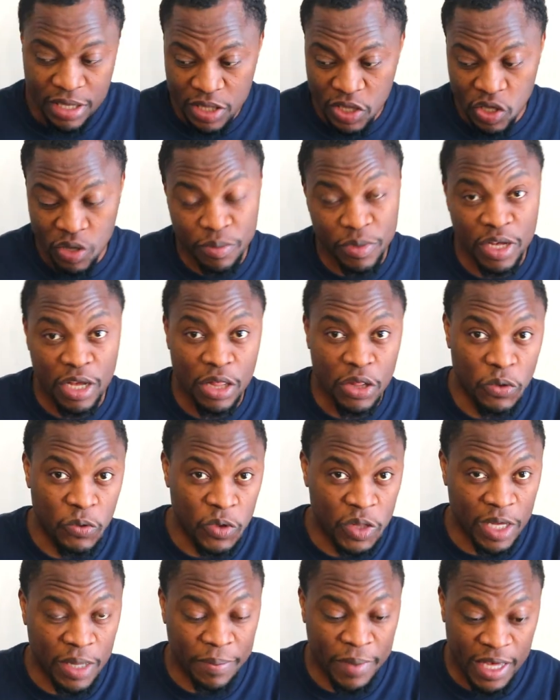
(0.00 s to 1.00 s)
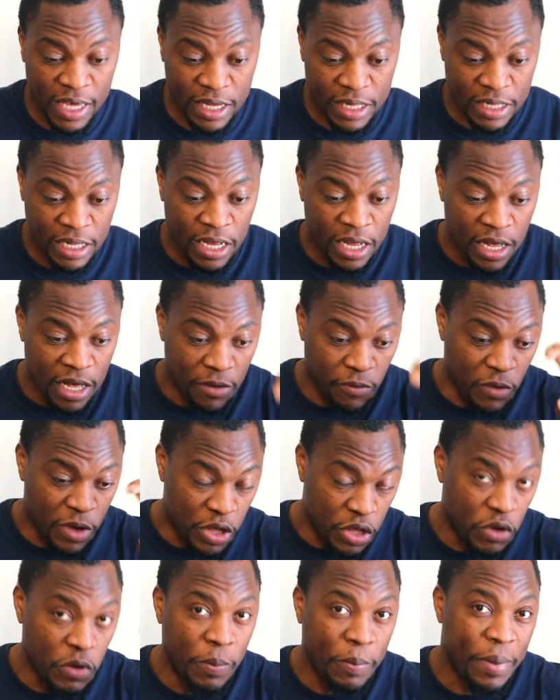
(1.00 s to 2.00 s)
there's somebody losing because
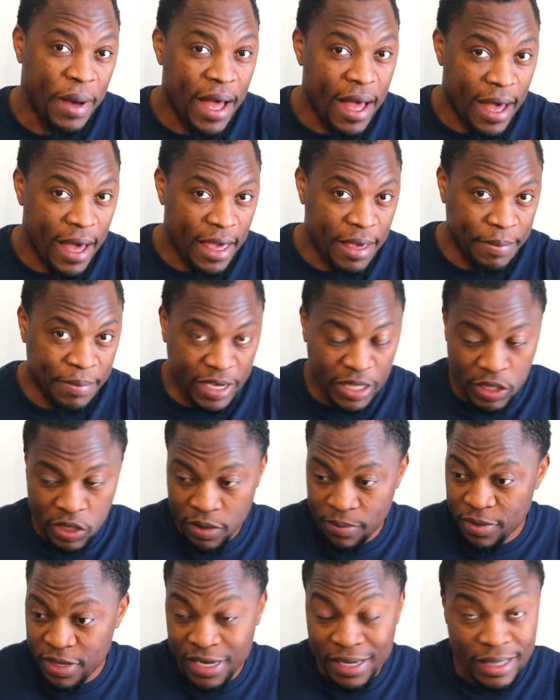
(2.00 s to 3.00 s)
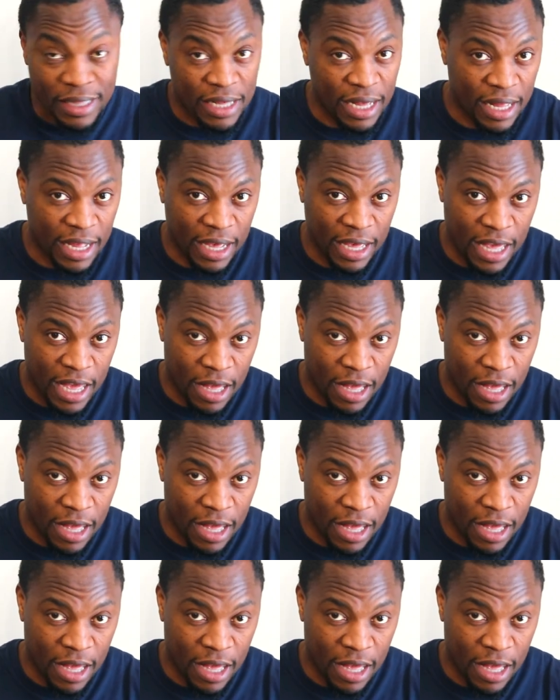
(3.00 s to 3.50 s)
when you buy, it means somebody's selling.